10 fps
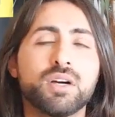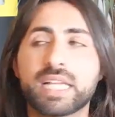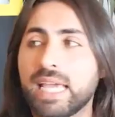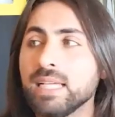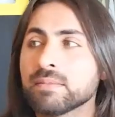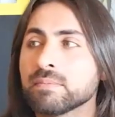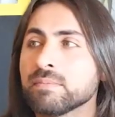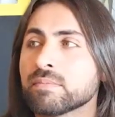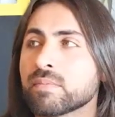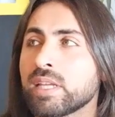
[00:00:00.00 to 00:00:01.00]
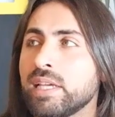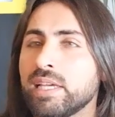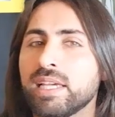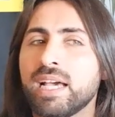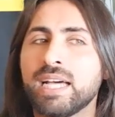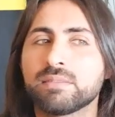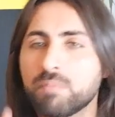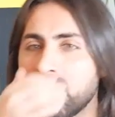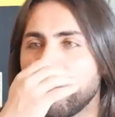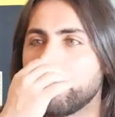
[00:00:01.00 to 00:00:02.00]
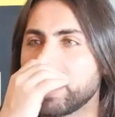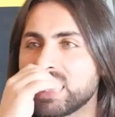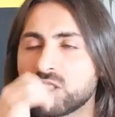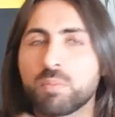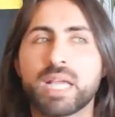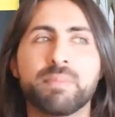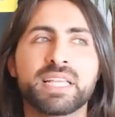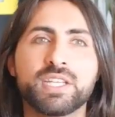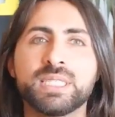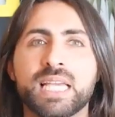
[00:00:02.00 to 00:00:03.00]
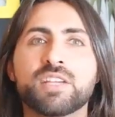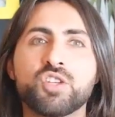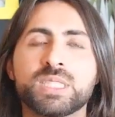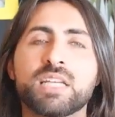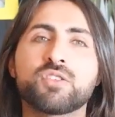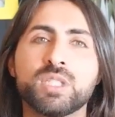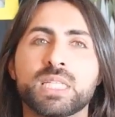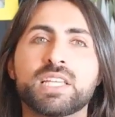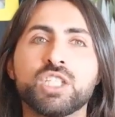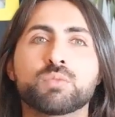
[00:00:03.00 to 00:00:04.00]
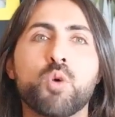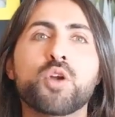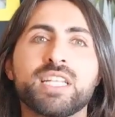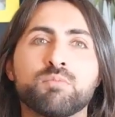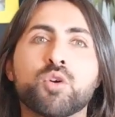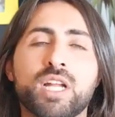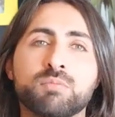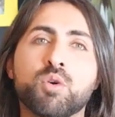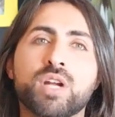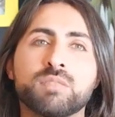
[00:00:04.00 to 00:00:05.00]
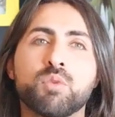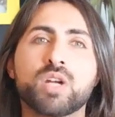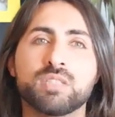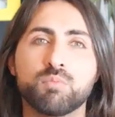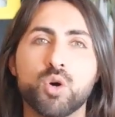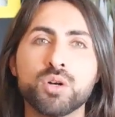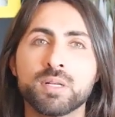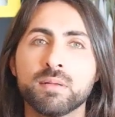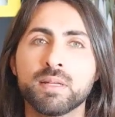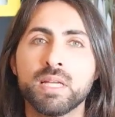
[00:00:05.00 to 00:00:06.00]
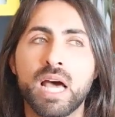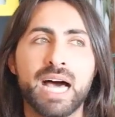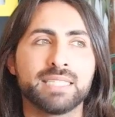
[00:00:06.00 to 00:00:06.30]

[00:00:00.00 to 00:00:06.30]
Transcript: Okay. And my vibration is becoming increase more and more and more and more and more. Mm-hmm.